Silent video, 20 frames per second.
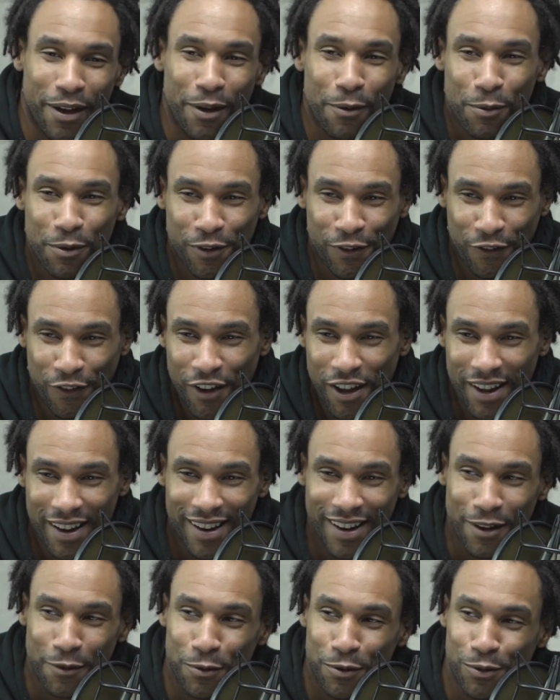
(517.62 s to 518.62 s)
was
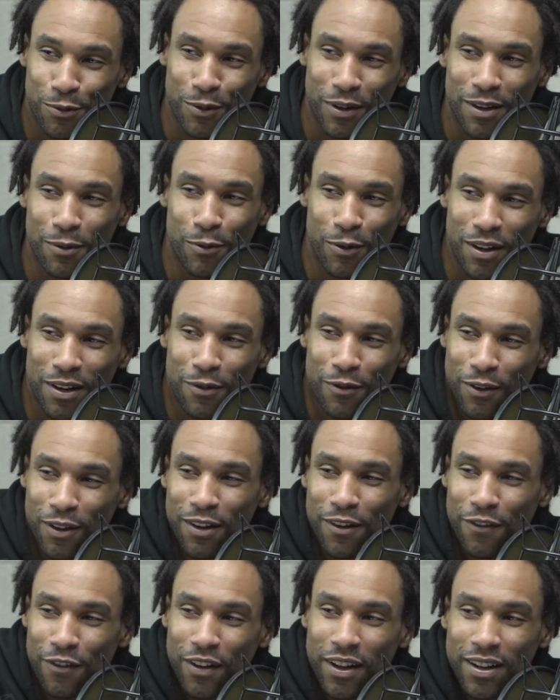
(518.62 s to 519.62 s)
fun. It was really, really,
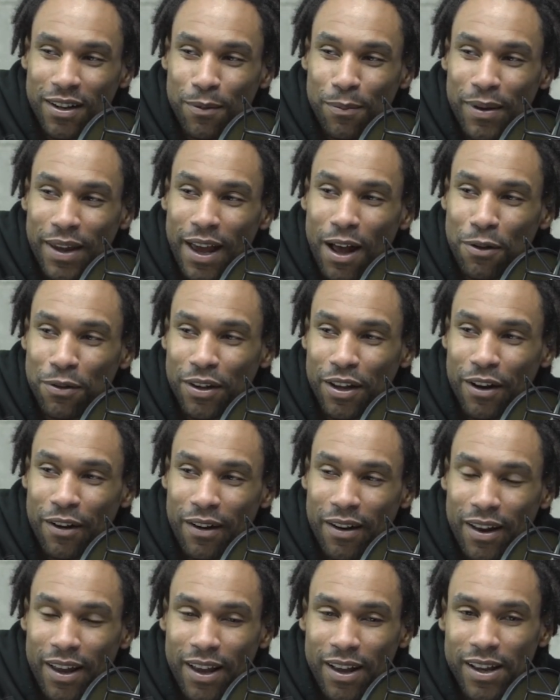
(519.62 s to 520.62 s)
really fun to be out there
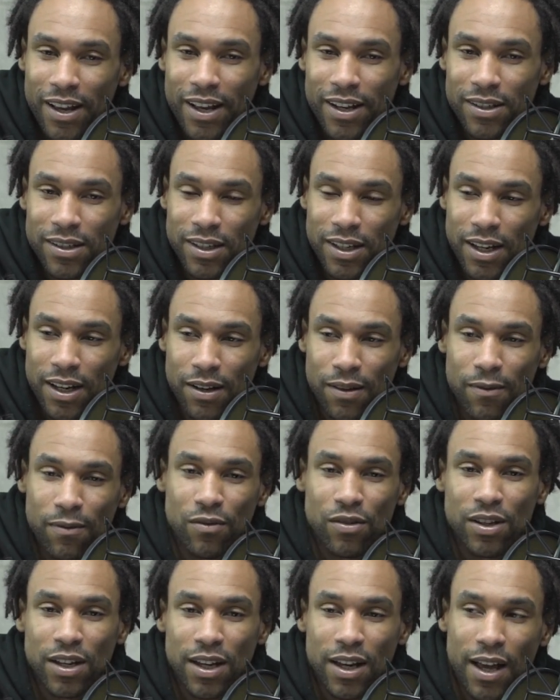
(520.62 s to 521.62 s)
and see
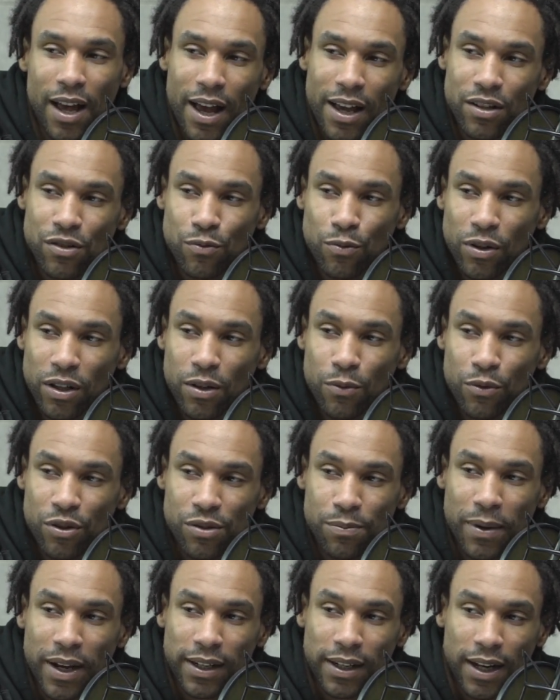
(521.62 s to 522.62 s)
guys really
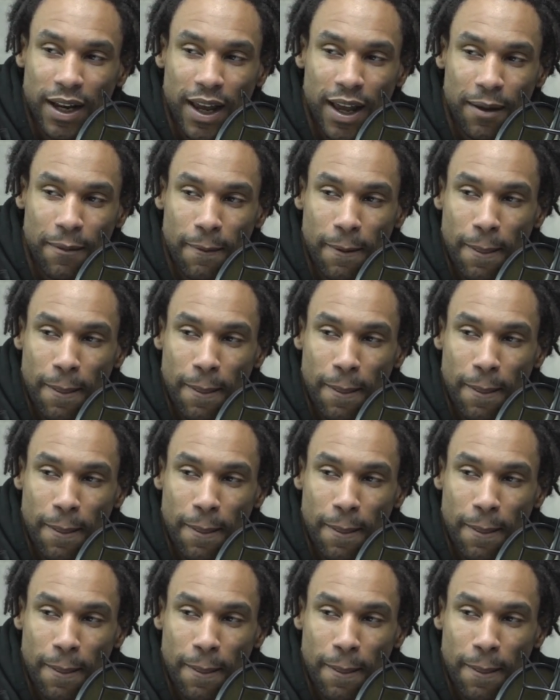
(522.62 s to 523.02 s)
respect the game.